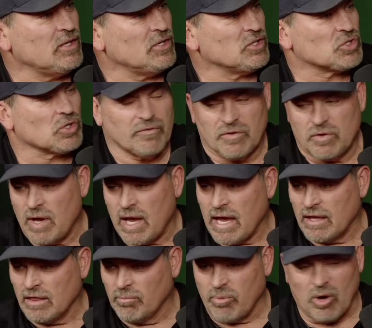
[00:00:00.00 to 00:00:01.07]
So if you
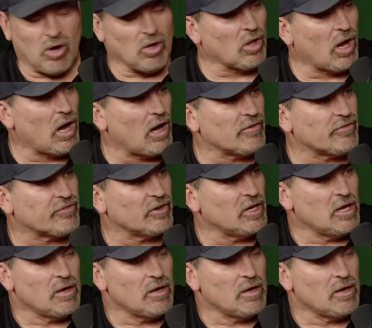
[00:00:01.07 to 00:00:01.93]
hand the ball off,